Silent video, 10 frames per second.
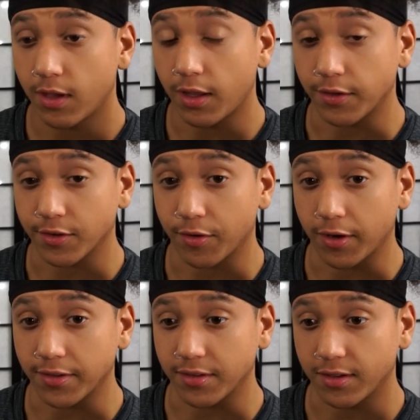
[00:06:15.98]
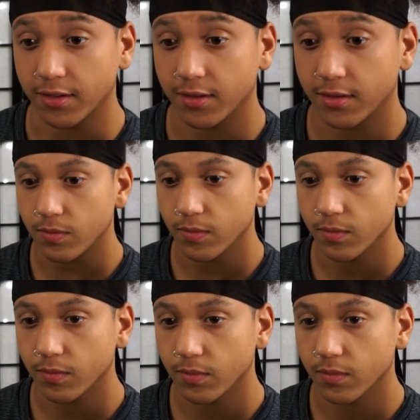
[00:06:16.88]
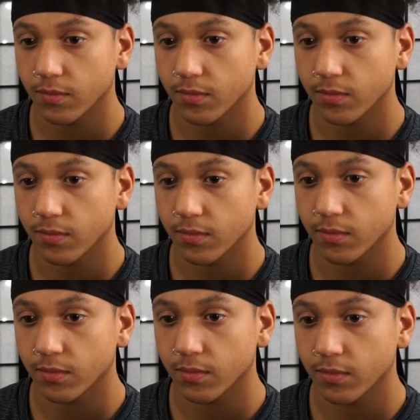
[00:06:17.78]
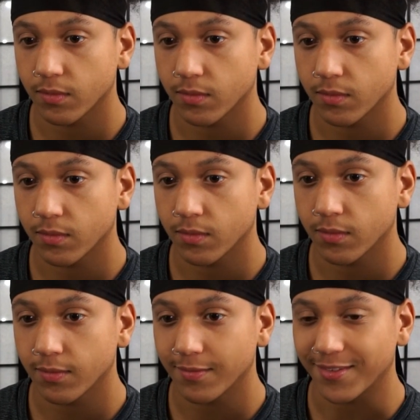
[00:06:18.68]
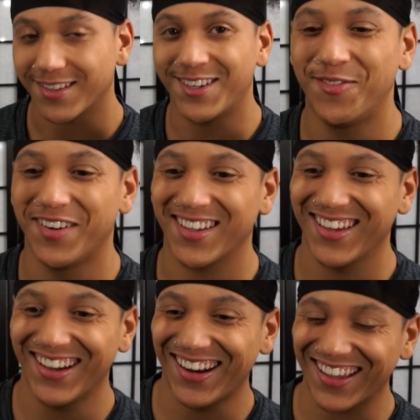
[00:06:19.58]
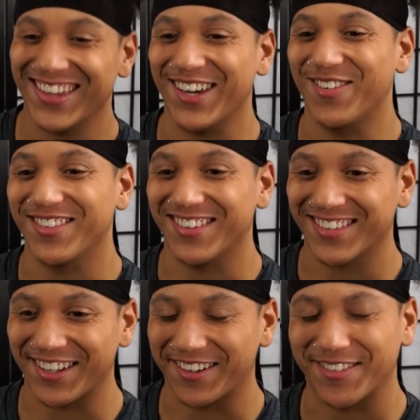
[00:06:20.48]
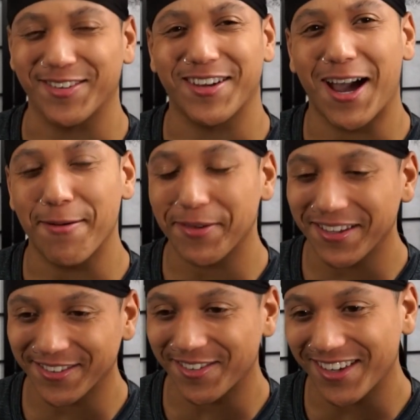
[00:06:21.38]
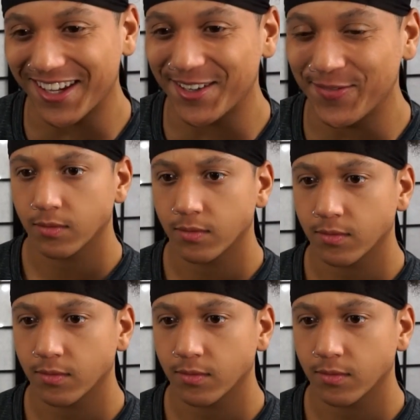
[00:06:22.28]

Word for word: That is crazy. I knew you loved me deep down, but I didn't know how to. Oh my god, I can't with this character. Gabi is her name.